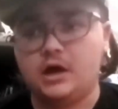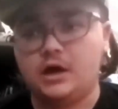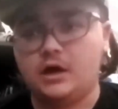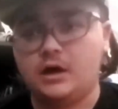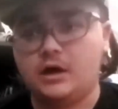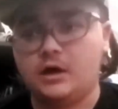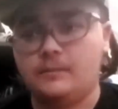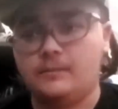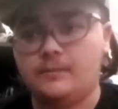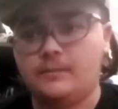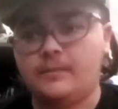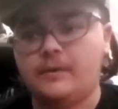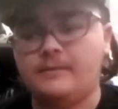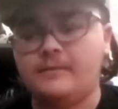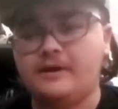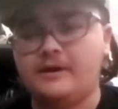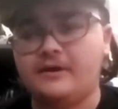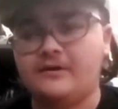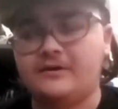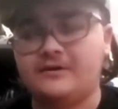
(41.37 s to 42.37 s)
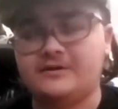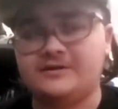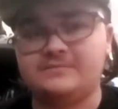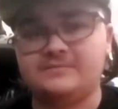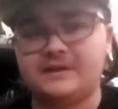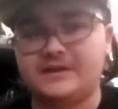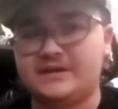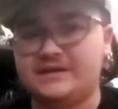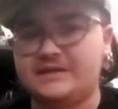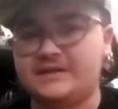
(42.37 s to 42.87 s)
But probably honestly
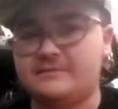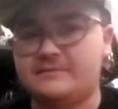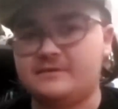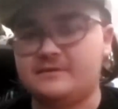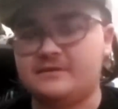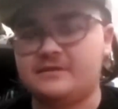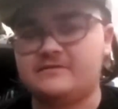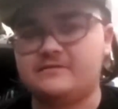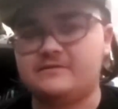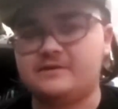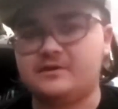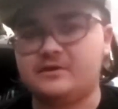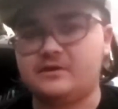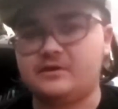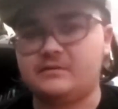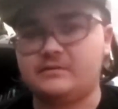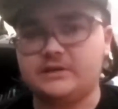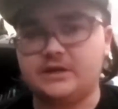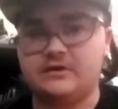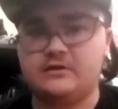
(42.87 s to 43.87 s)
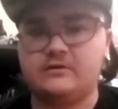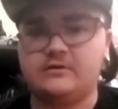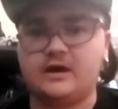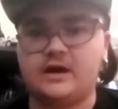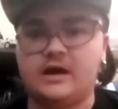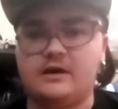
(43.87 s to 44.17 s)
by the time that this video comes out,